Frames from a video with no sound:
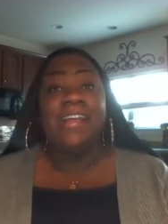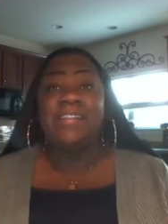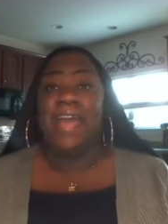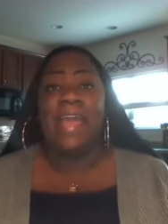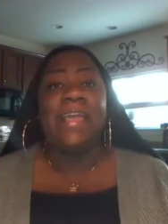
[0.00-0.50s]

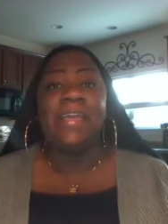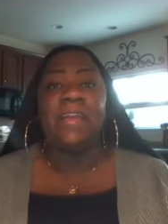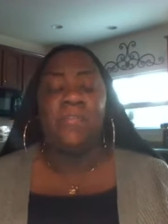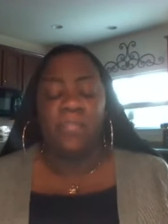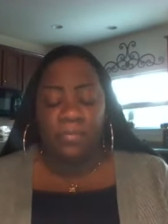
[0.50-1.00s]
had
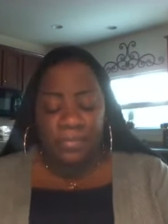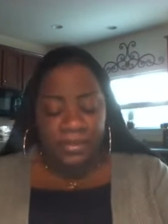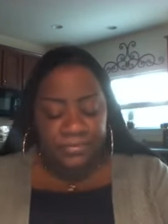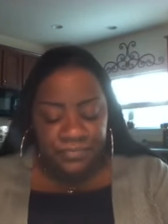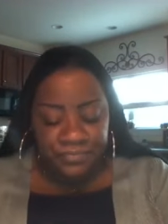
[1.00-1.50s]
taken it from
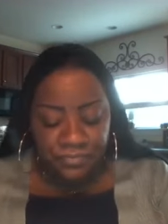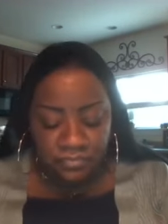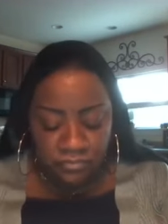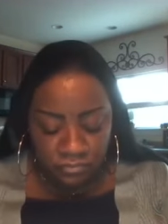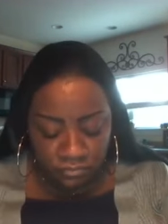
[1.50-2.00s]
me.
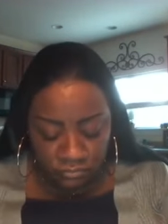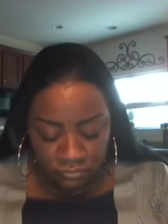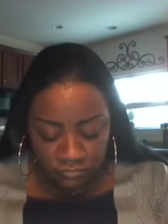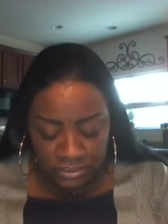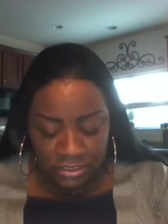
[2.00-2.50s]

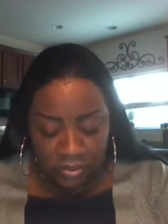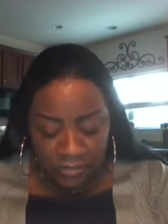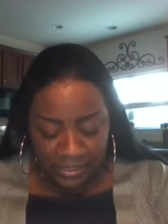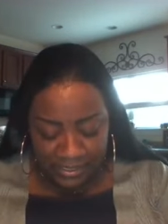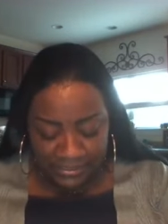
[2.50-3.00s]
He
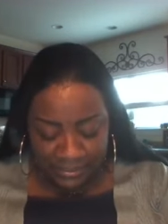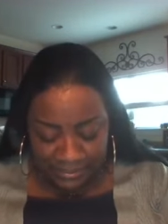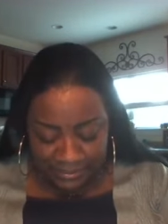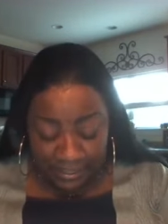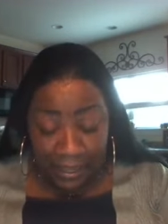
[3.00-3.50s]
told me it's
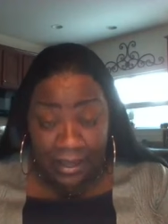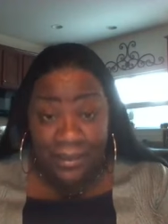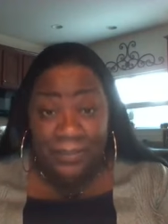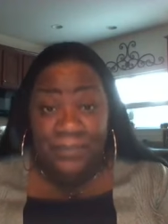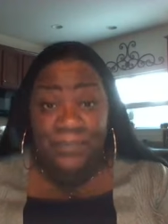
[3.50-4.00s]
not
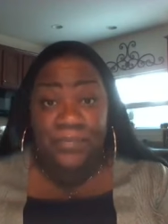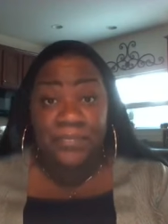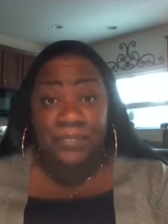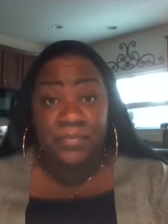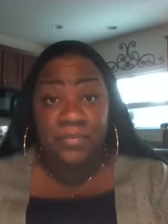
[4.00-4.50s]
time.
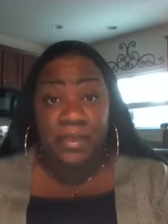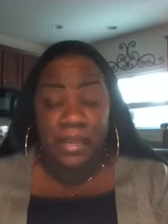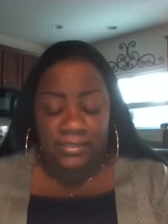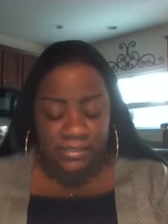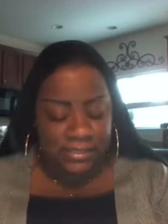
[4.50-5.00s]

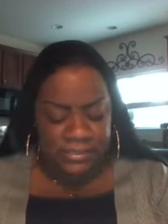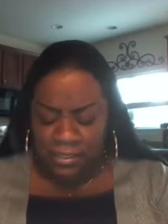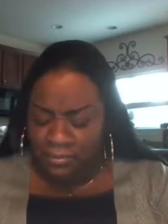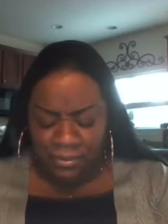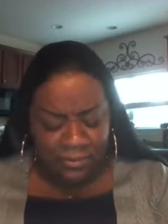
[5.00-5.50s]
It's not
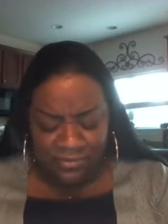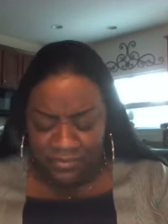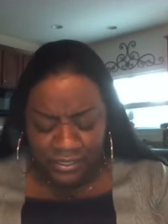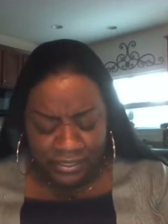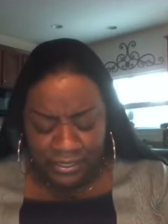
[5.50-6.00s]
time to
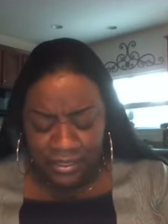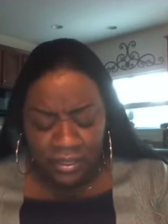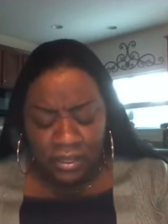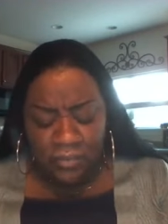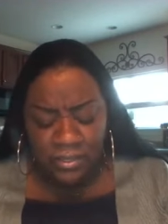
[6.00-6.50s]
reveal it.
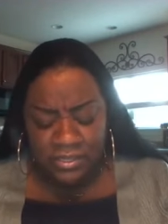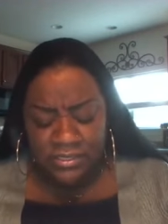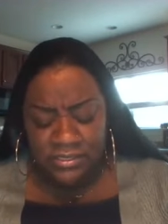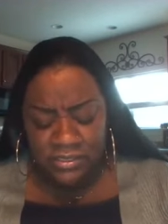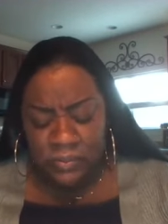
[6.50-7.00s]
But
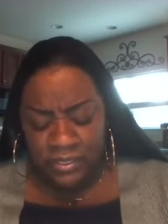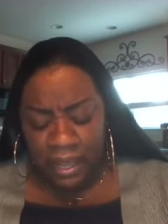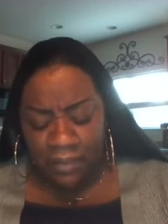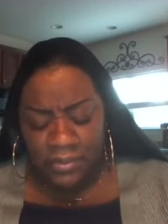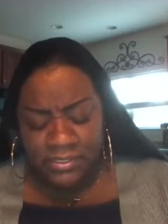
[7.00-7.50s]
this is what
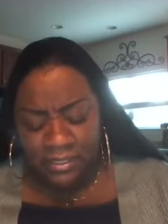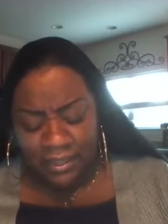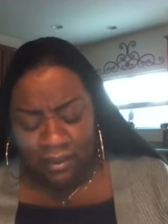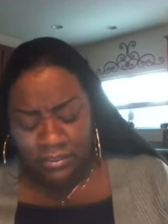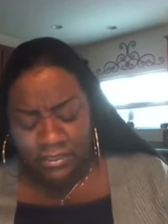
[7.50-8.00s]
I was
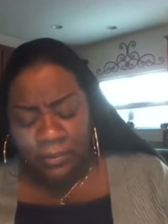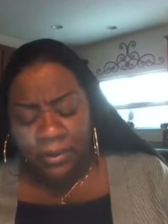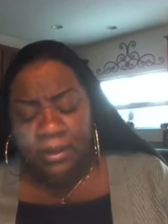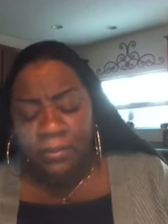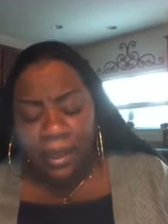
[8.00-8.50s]
allowed to
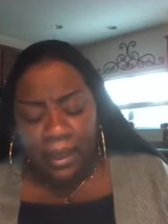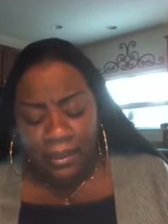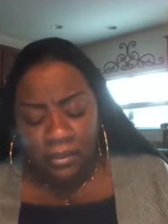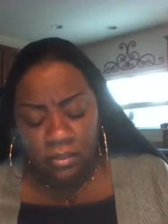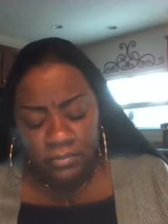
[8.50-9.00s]
bring
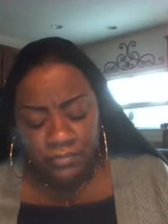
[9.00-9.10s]
back.